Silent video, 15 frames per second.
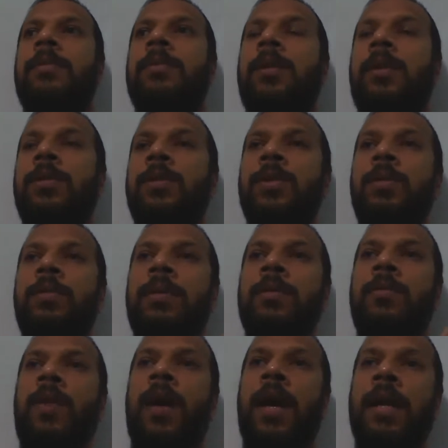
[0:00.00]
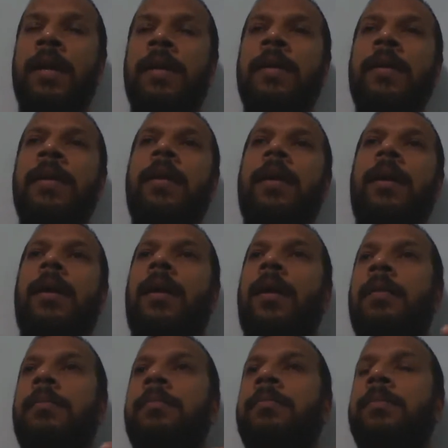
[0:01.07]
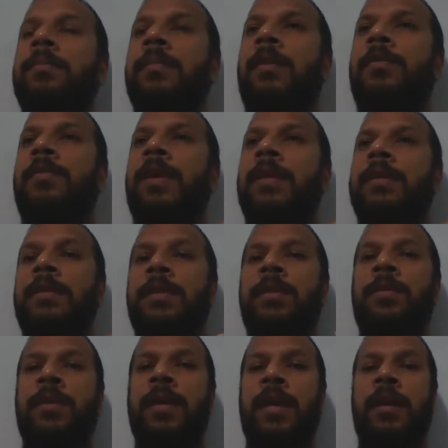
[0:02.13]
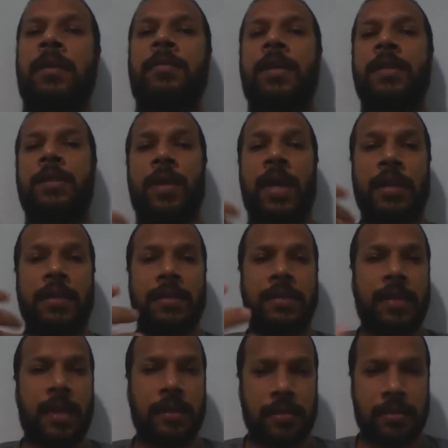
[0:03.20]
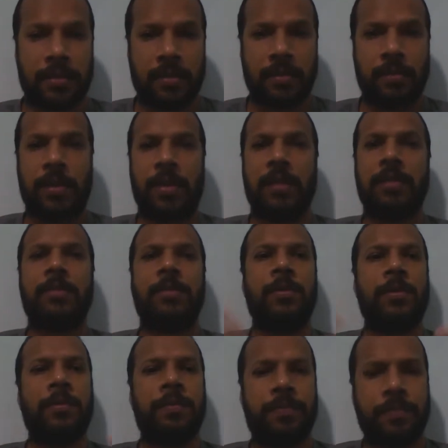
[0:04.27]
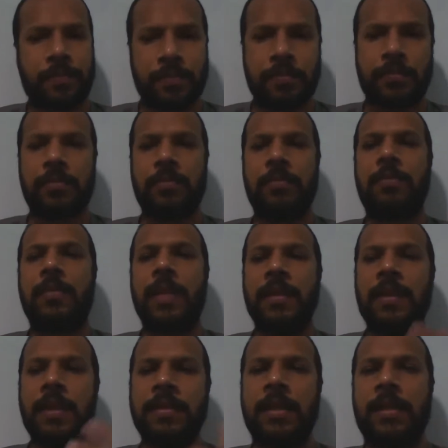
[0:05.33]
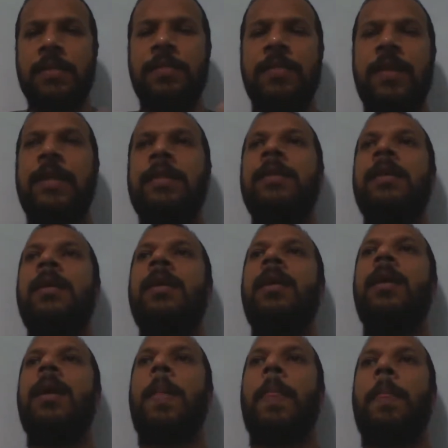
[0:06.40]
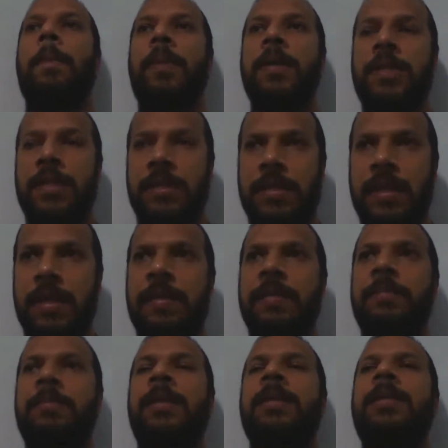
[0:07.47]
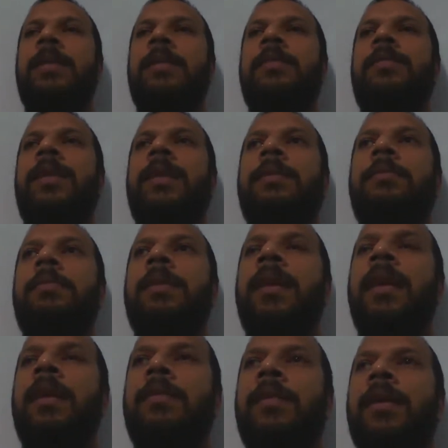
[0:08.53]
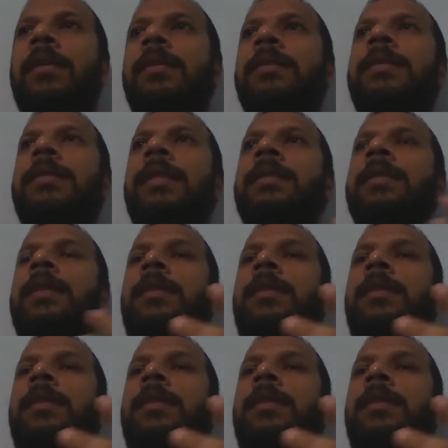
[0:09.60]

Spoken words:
Consuming wine can affect your health status as well. So things that affect purchasing, things that affect behaviors, things that